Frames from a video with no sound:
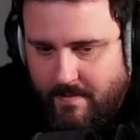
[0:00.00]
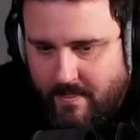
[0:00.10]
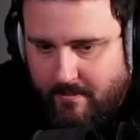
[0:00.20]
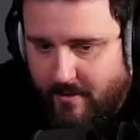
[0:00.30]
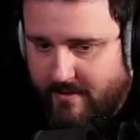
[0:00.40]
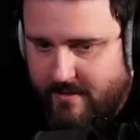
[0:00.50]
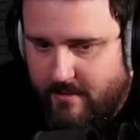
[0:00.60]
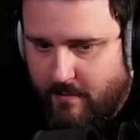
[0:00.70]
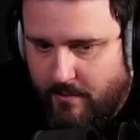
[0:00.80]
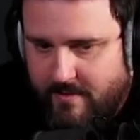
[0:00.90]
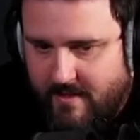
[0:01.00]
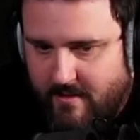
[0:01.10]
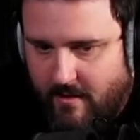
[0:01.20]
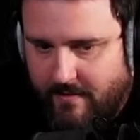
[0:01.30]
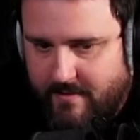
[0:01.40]
But you won't get a
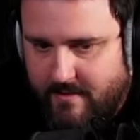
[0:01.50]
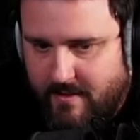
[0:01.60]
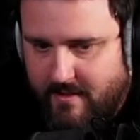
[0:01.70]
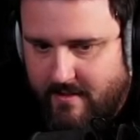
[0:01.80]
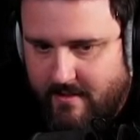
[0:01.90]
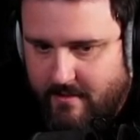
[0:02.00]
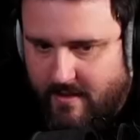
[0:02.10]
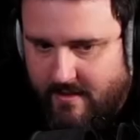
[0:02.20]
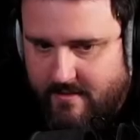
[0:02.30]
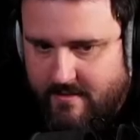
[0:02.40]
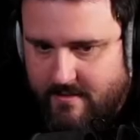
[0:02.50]
hunt immediately, right?